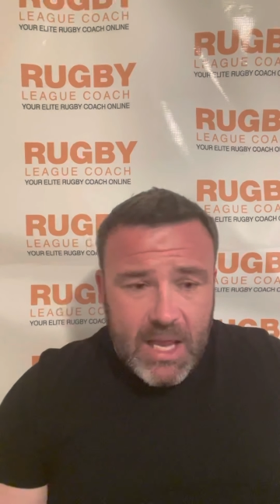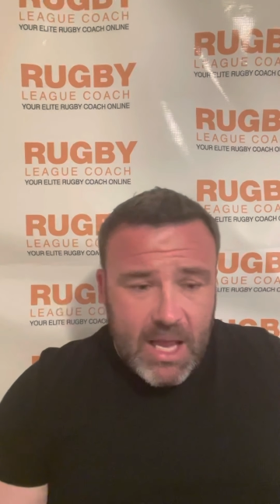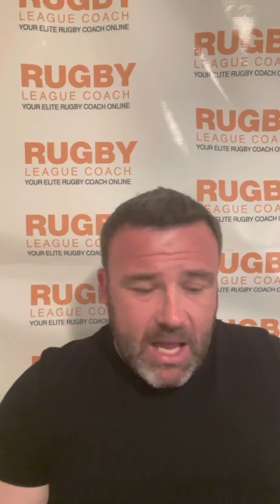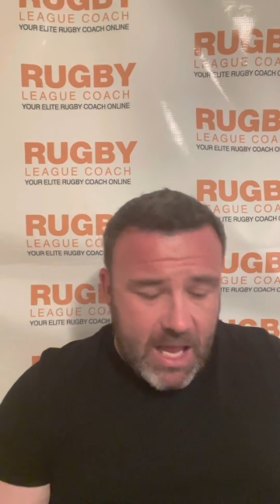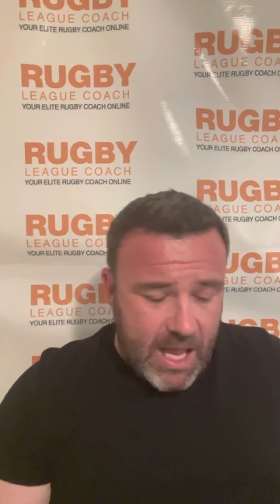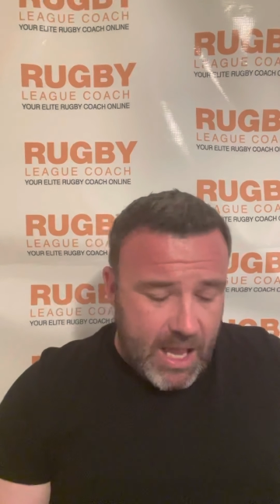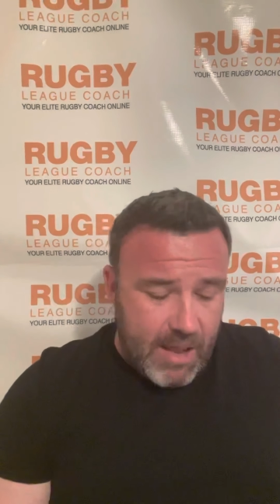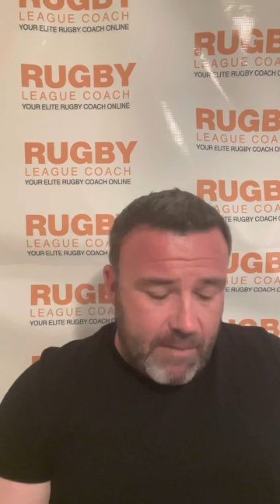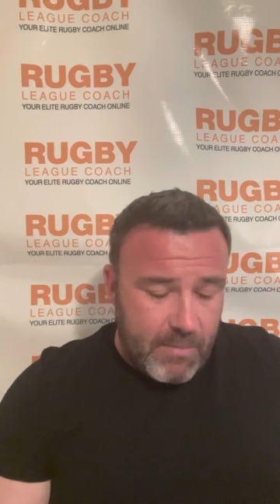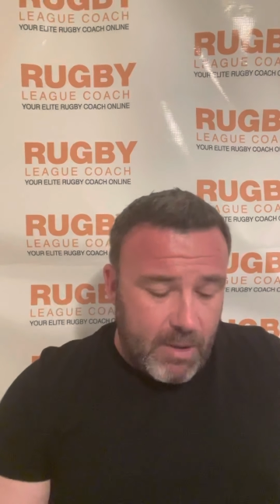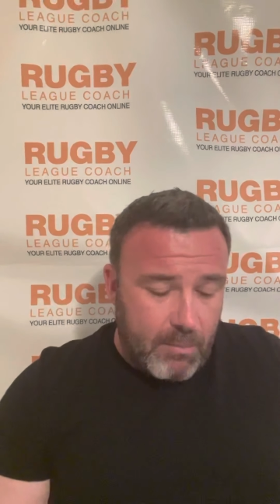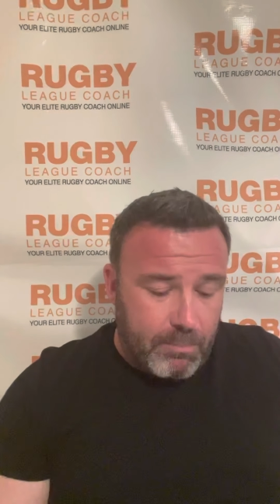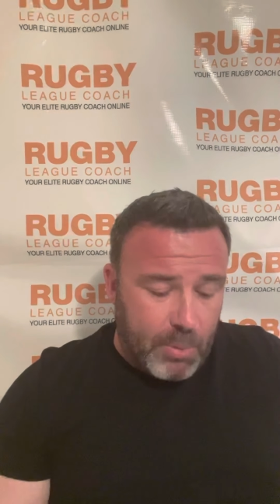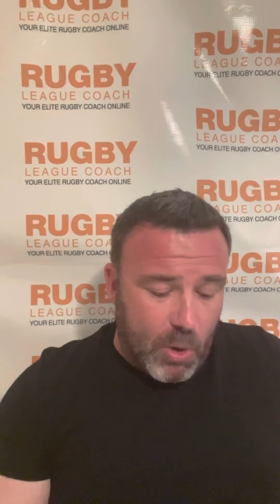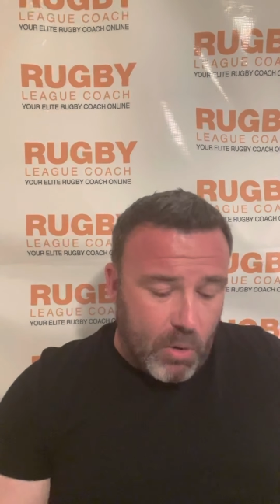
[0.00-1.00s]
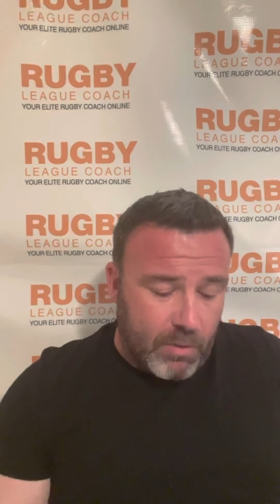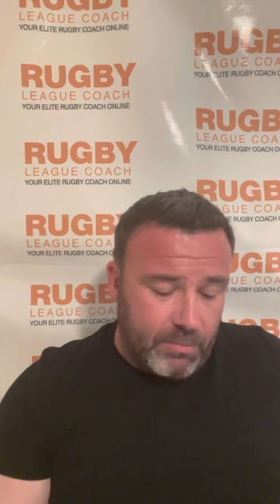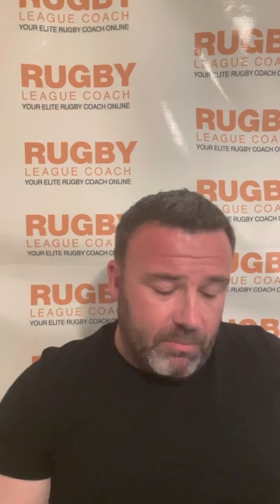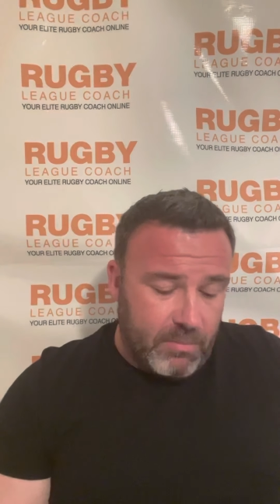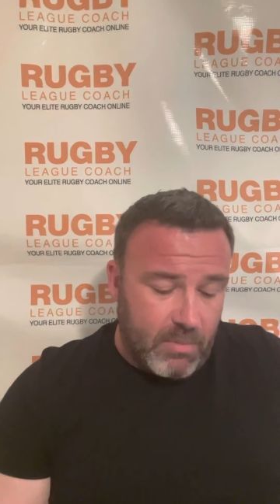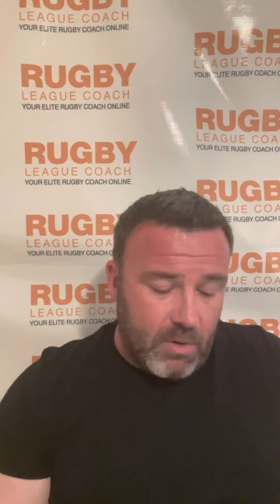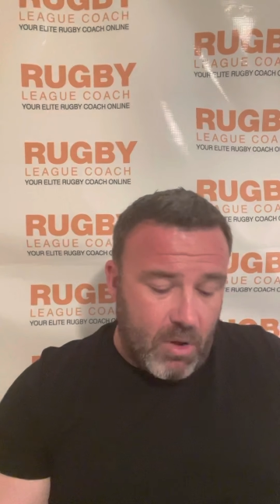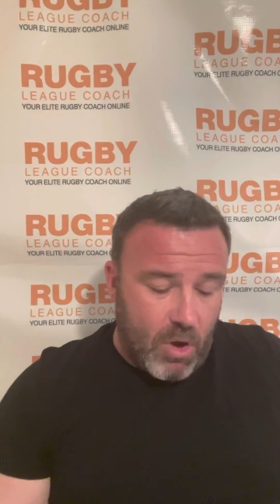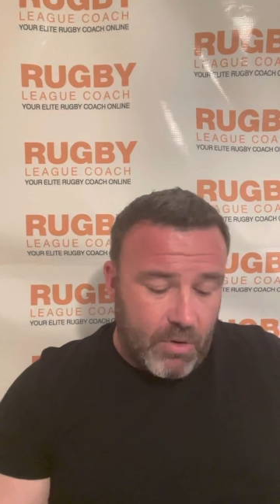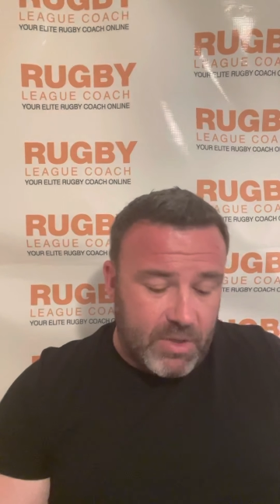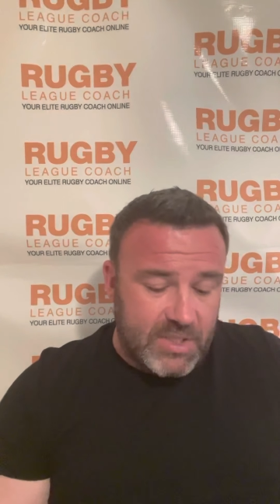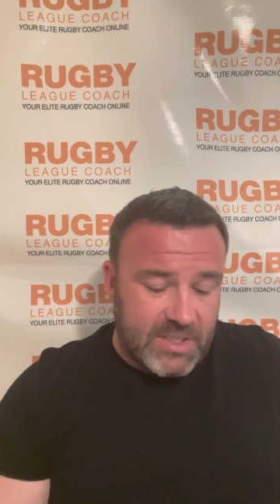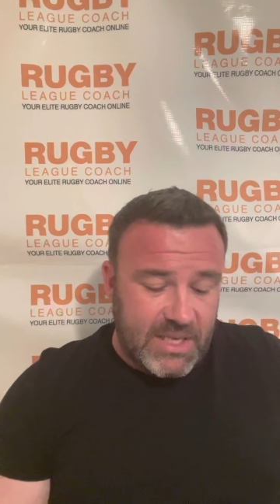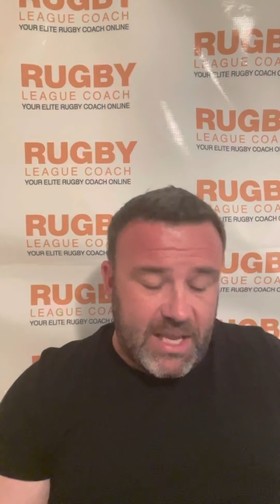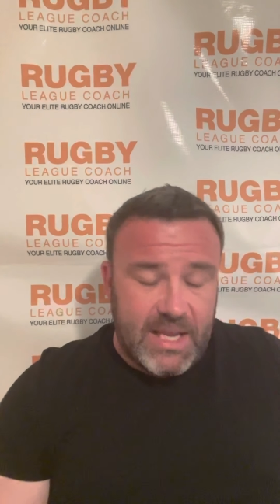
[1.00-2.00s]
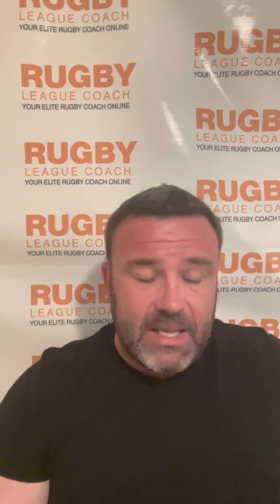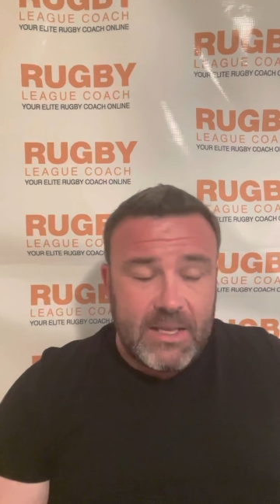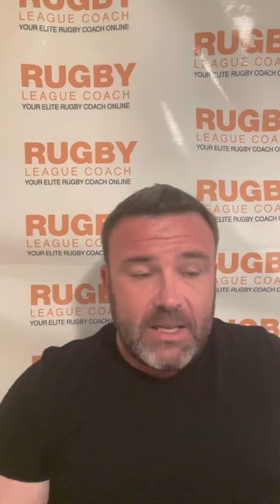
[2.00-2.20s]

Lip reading: But honestly,